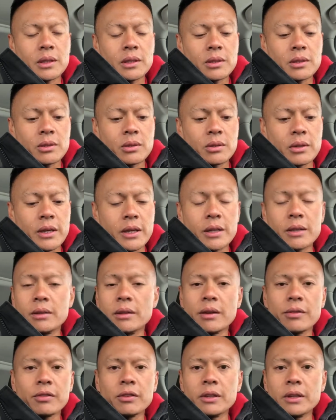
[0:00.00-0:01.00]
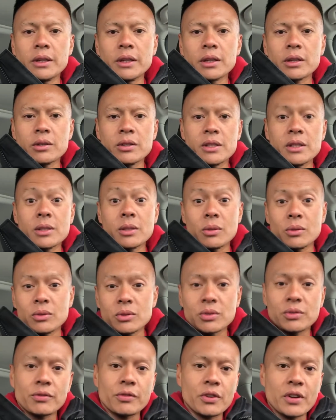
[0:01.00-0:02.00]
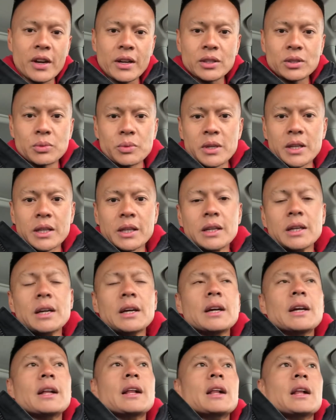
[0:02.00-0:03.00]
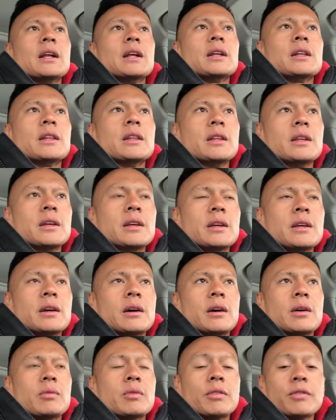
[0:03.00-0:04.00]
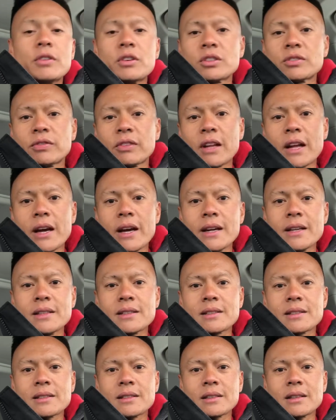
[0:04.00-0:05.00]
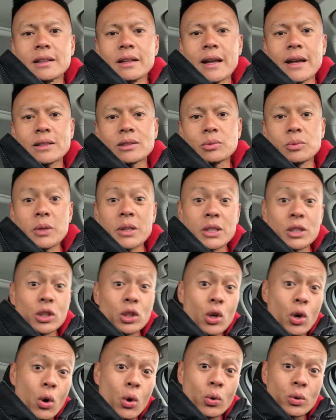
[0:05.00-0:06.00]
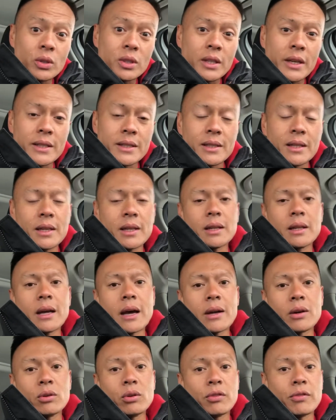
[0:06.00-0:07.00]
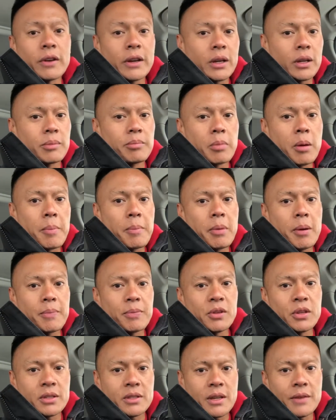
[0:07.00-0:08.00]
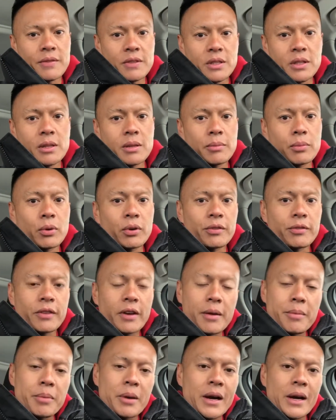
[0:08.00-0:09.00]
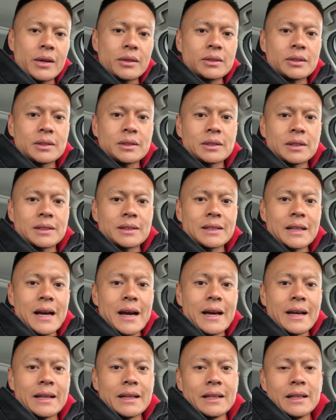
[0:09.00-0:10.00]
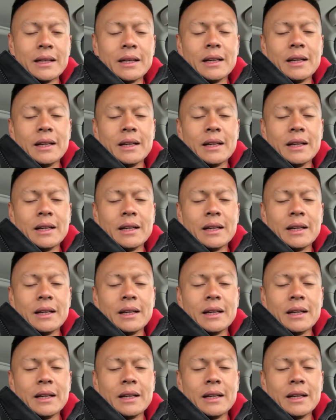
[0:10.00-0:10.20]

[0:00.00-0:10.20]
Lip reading: So I can definitely increase those for next week. The reverse flies, last week's notes, I said I don't know if I could bump up to 17.5 pounds a side.